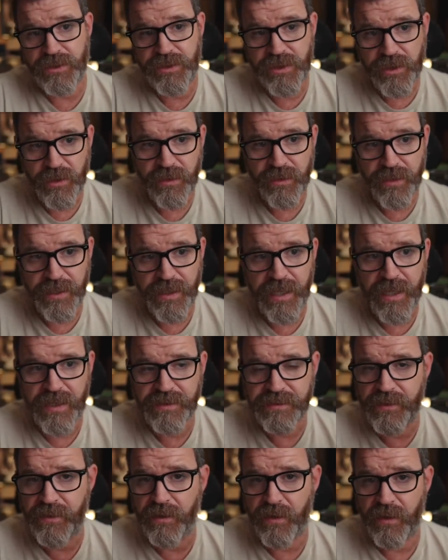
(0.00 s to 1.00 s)
journey
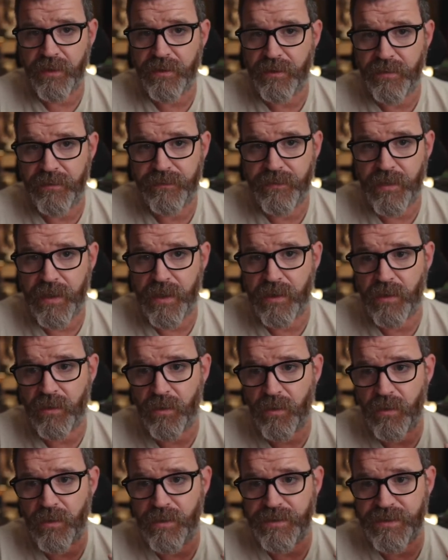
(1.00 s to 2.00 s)
as an audiophile
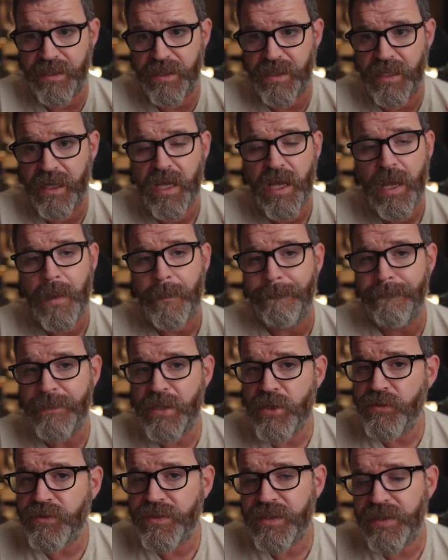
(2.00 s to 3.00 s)
or as a
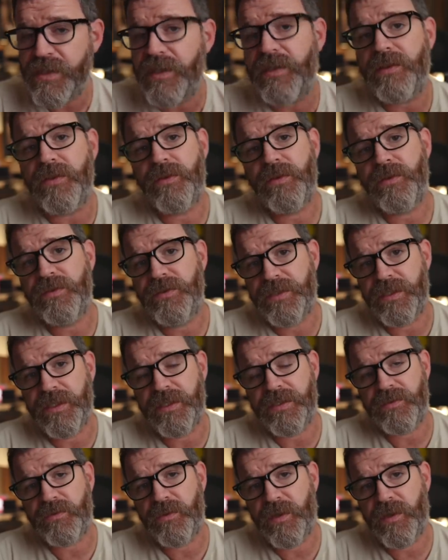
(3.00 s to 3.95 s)
music enthusiast,